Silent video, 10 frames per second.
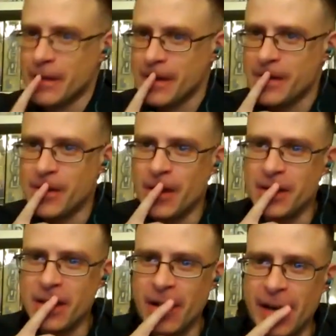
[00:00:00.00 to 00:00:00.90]
So,
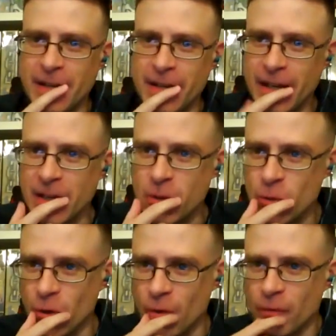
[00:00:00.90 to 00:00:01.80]
all right, Yankee
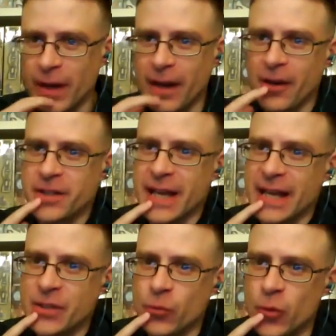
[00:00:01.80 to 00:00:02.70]
Doodle, $5
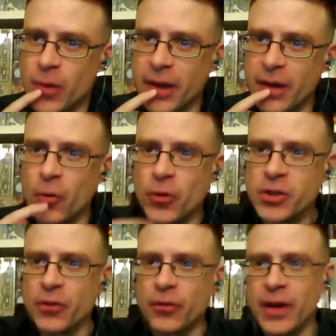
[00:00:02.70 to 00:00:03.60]
asks, Reuben, who is
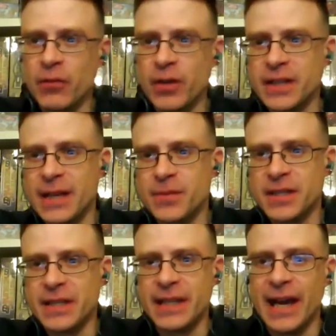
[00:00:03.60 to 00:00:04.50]
your favorite
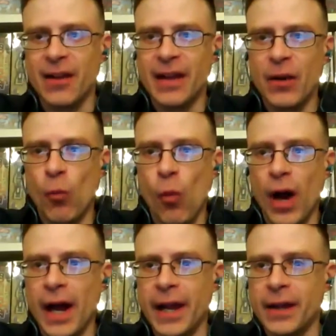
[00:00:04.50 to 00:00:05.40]
DMC gal and
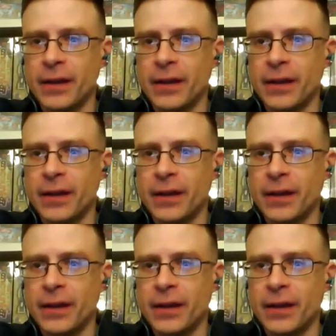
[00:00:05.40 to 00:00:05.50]
why?